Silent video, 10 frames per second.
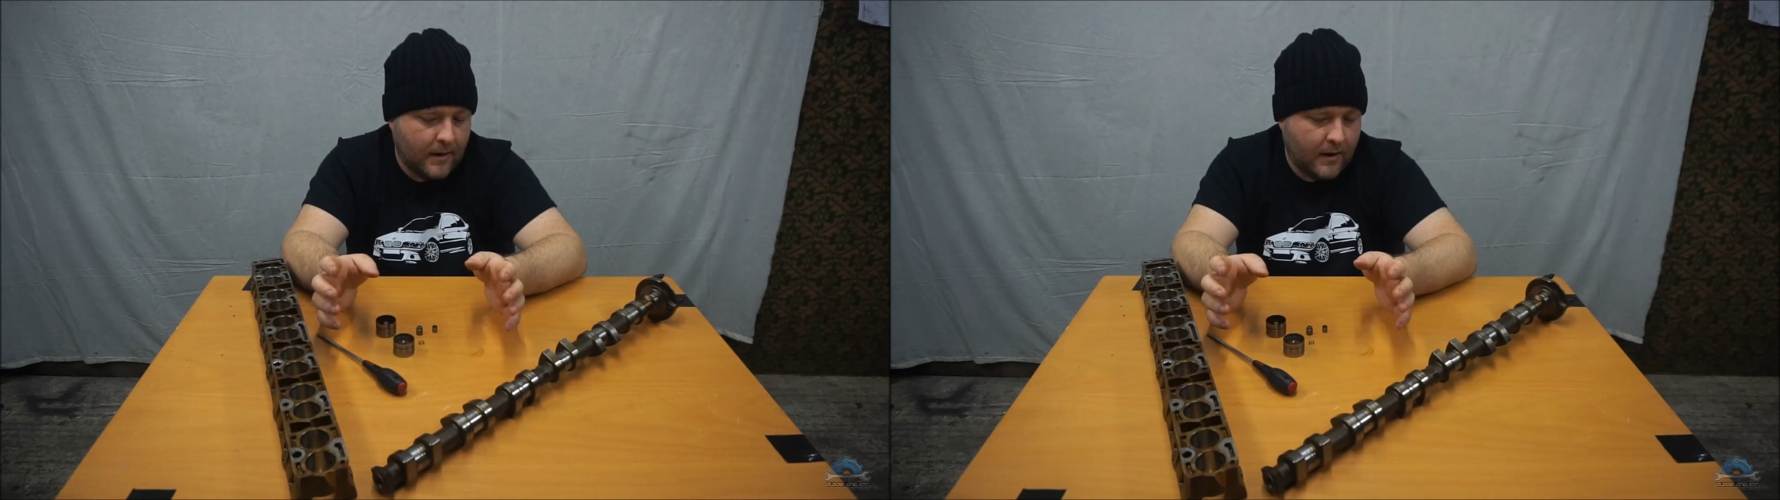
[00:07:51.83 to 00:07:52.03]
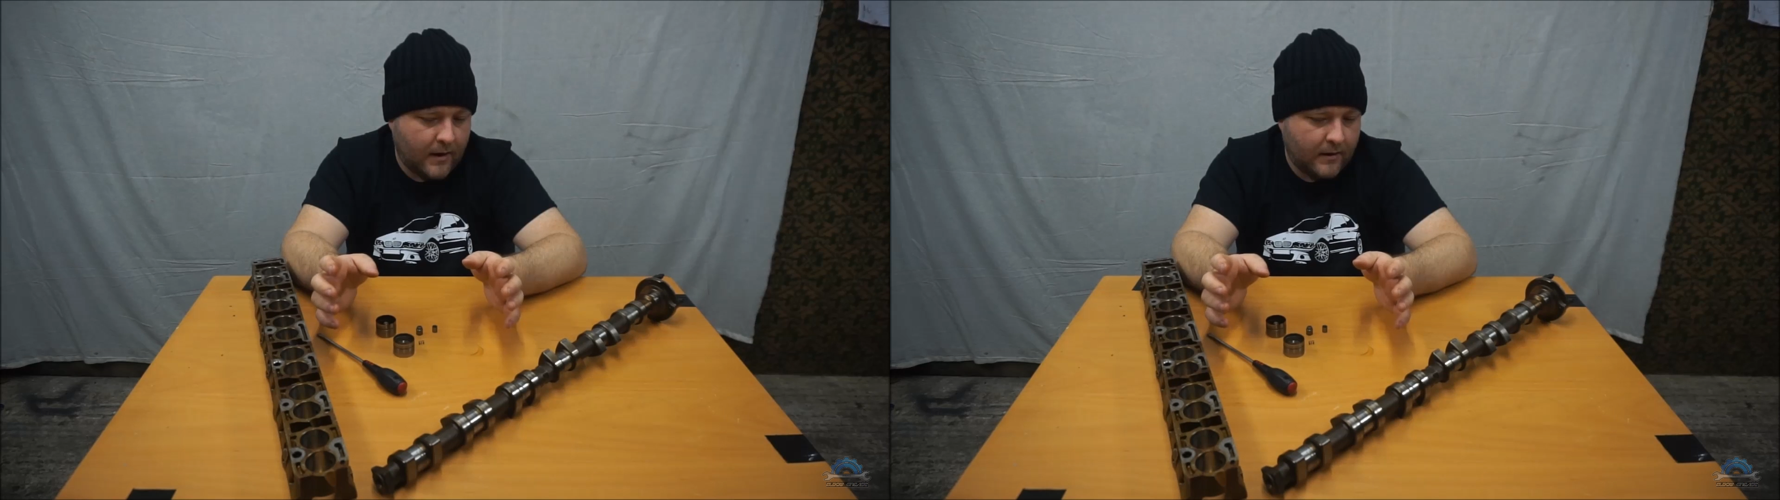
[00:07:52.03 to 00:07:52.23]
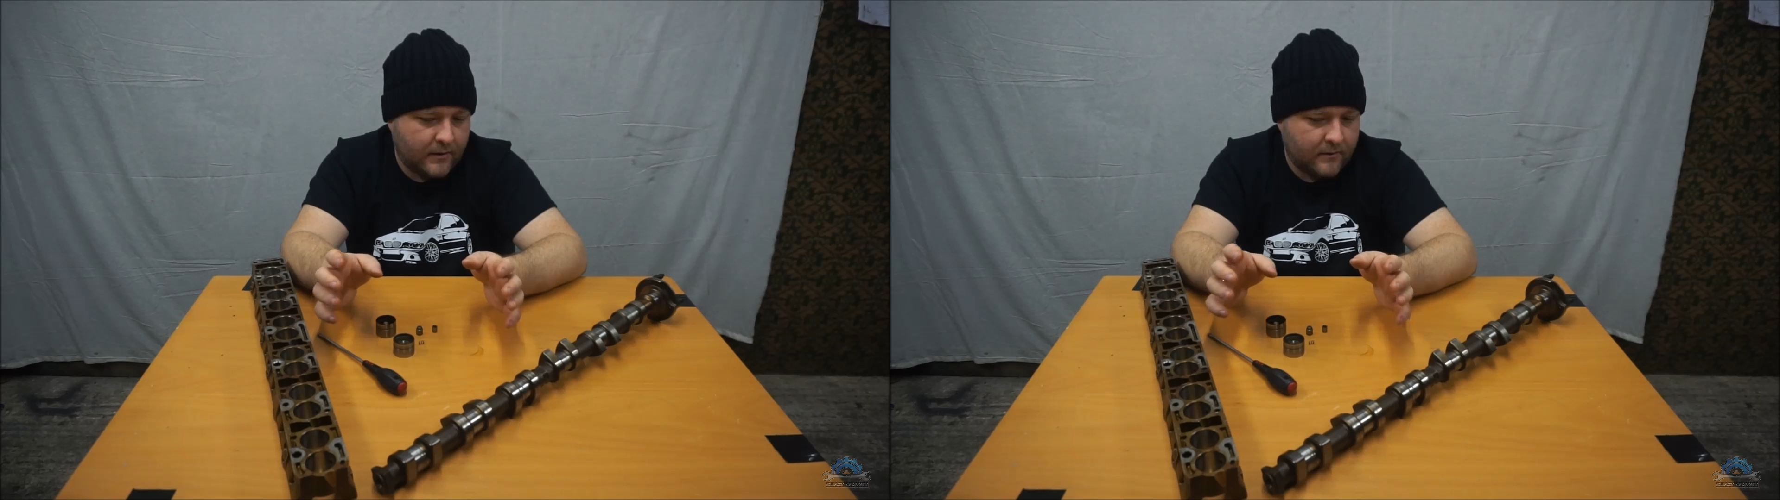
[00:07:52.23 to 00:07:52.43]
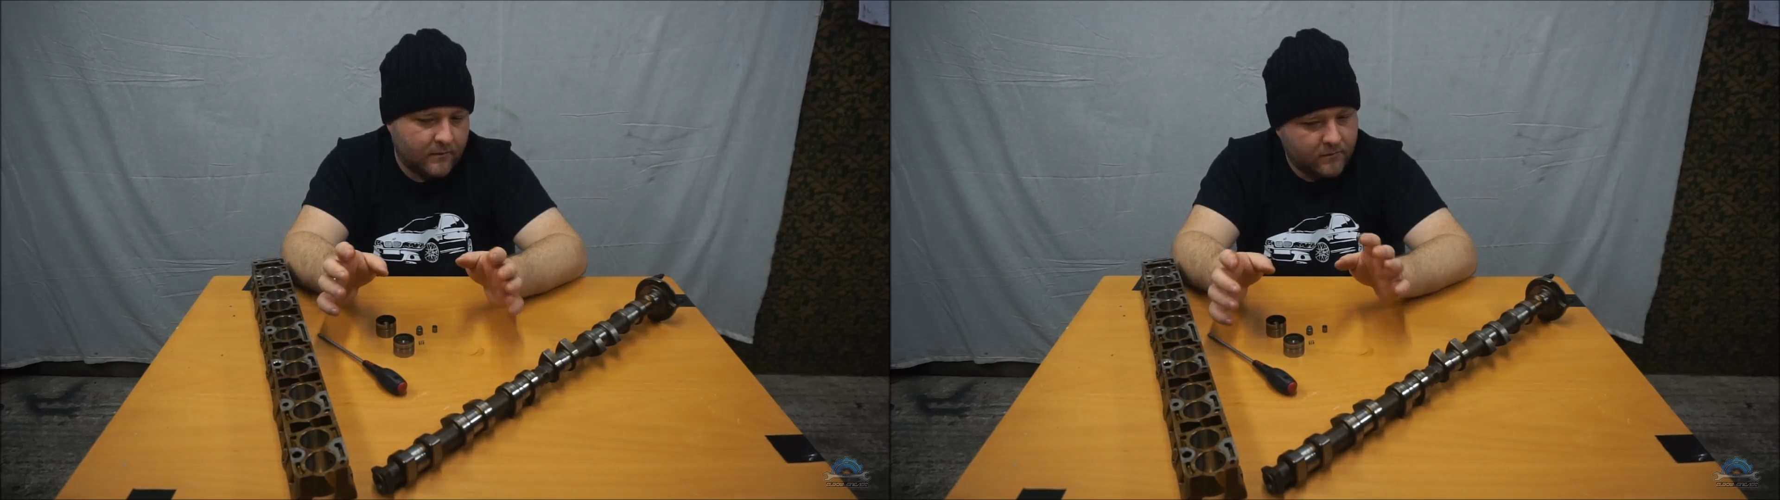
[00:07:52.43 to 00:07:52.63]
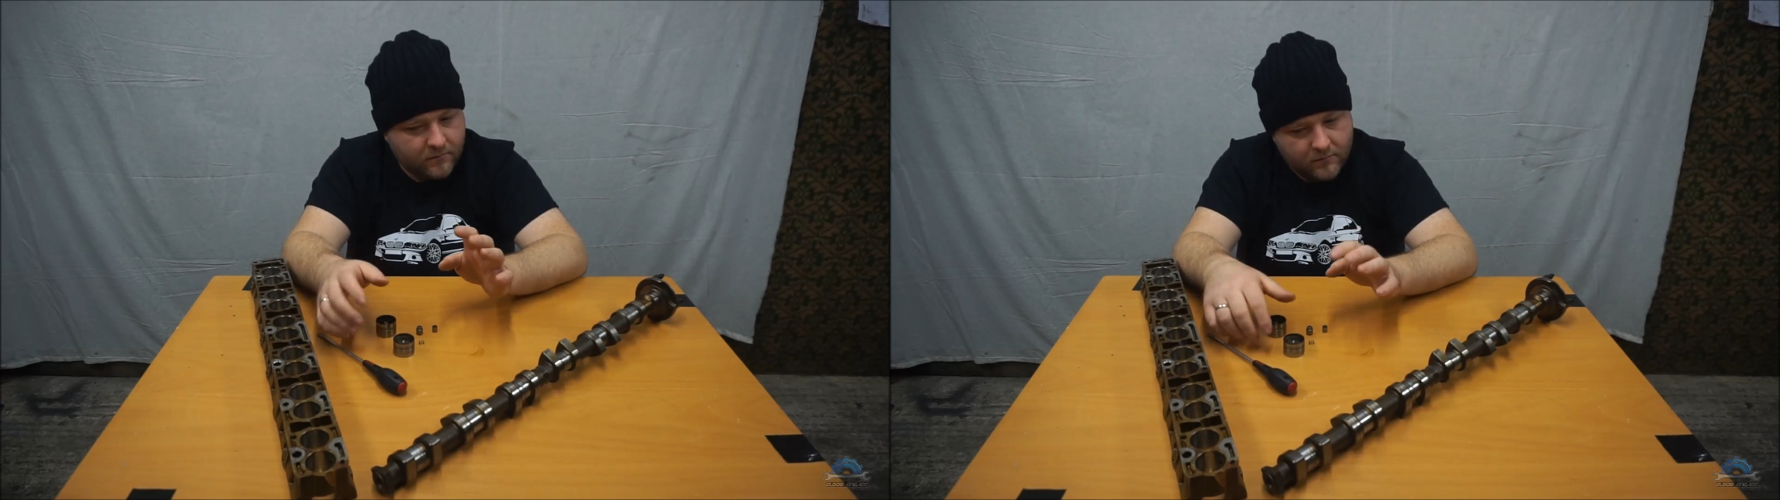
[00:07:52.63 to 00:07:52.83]
and
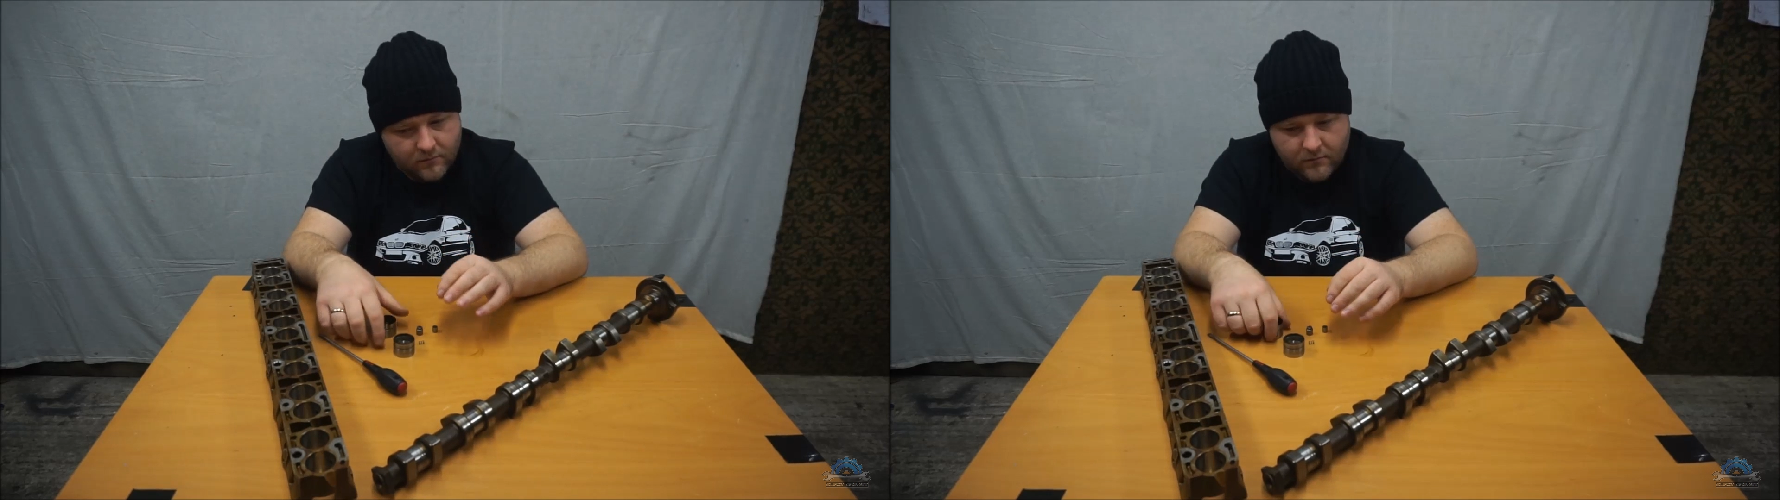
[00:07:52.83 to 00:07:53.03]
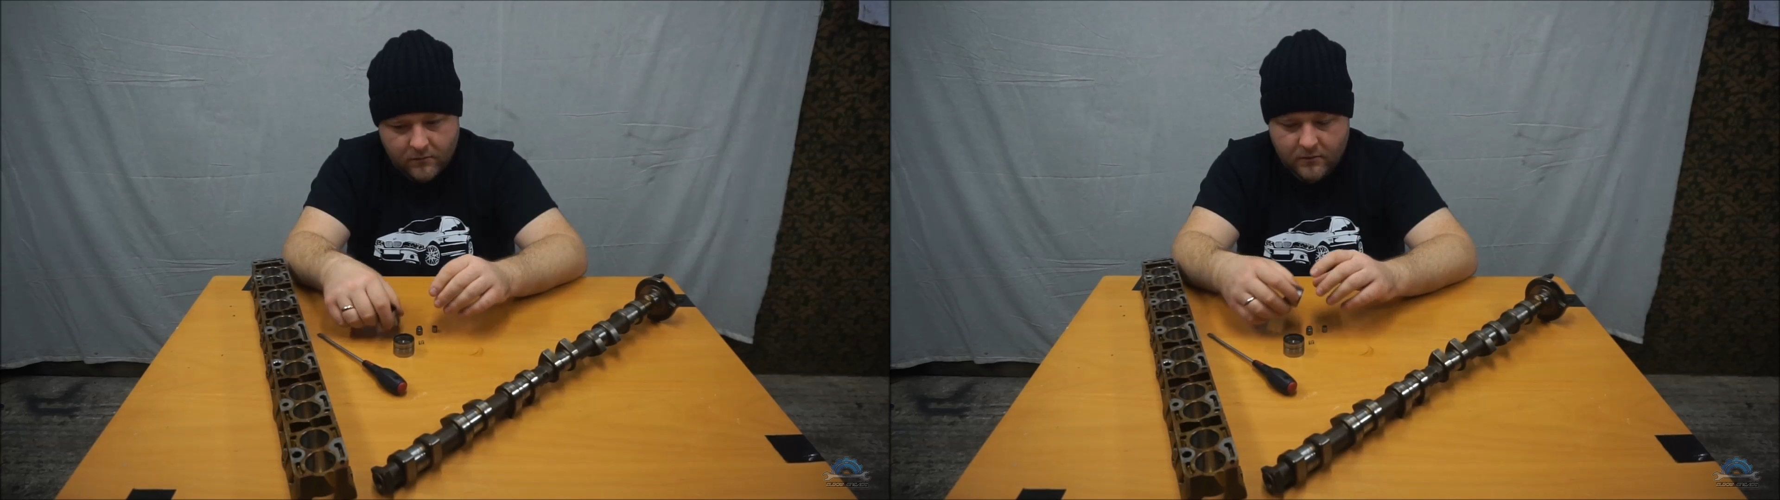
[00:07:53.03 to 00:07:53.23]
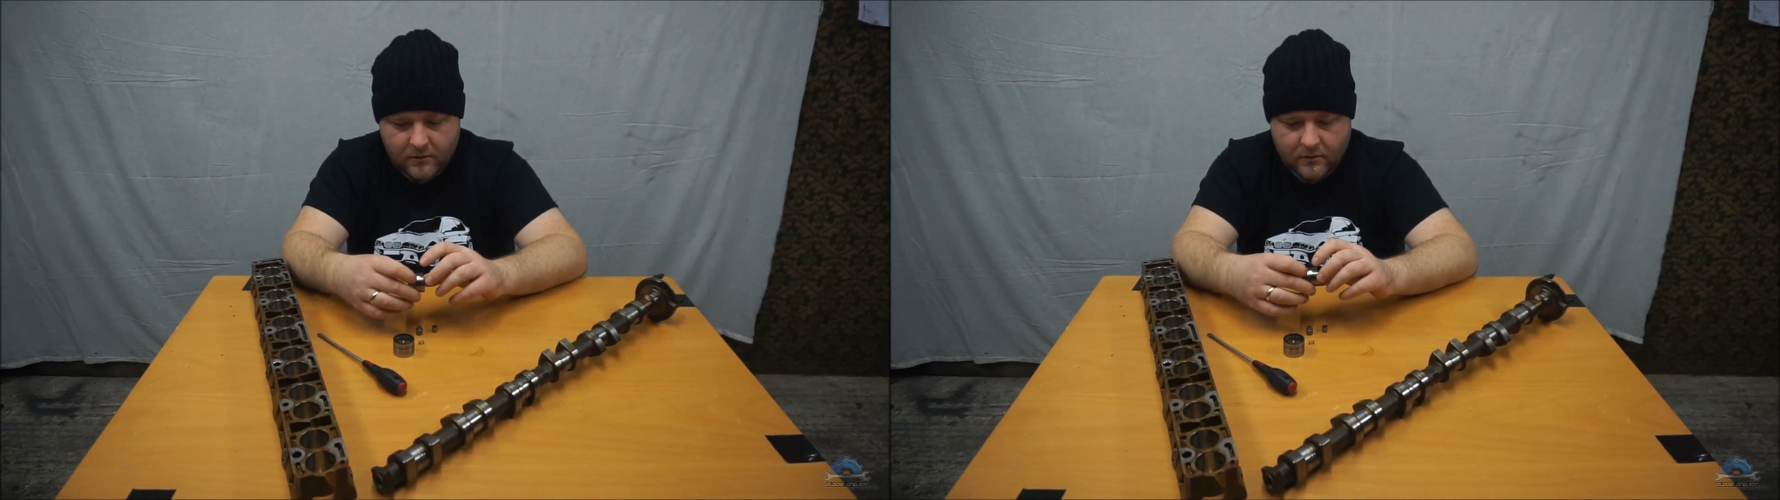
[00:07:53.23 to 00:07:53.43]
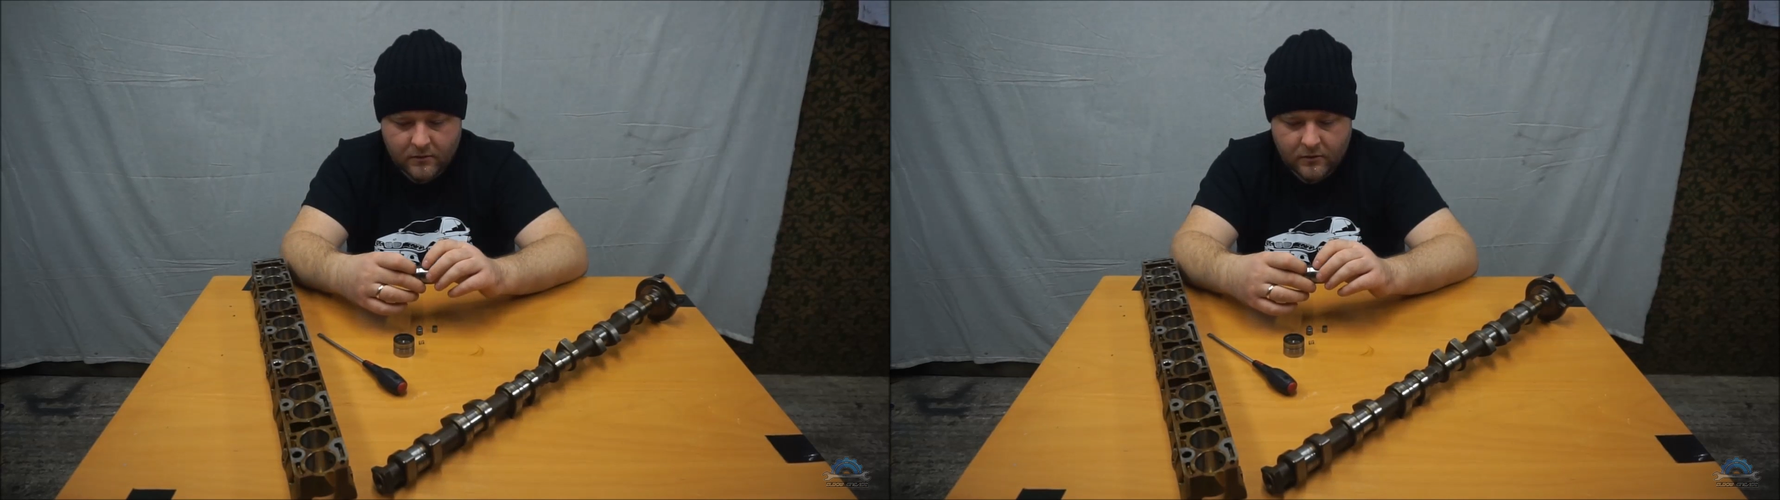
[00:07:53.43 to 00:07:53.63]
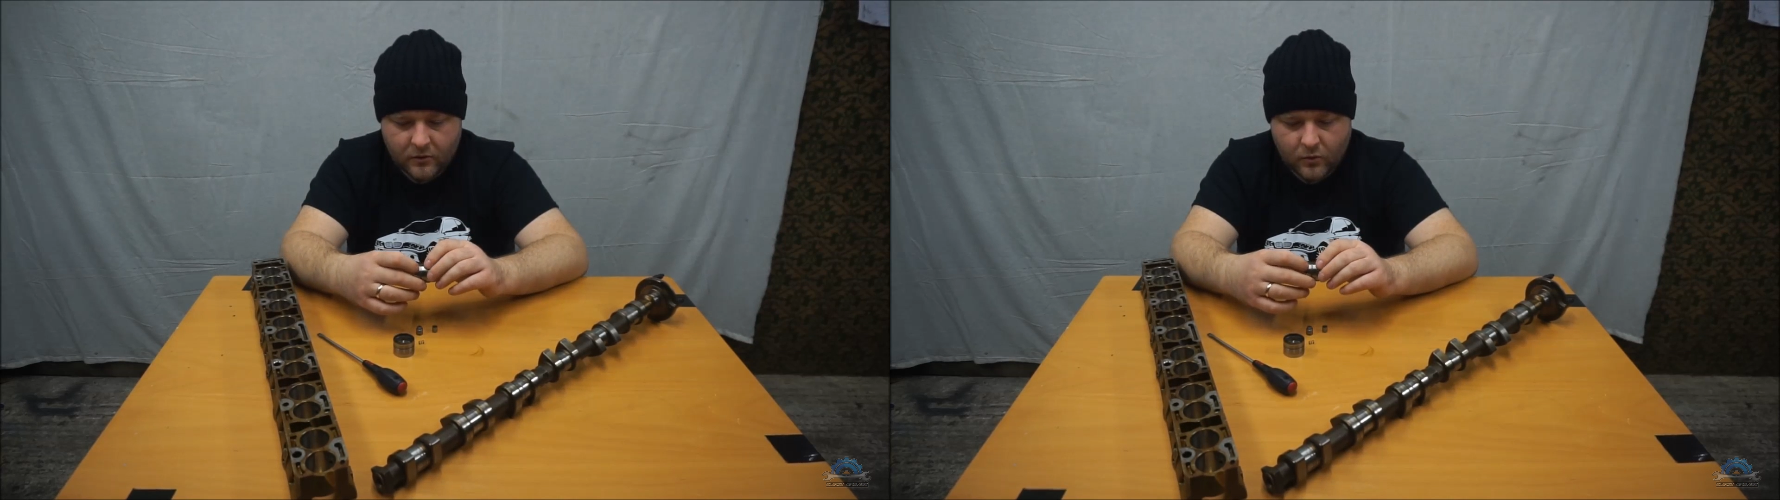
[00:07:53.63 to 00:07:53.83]
don't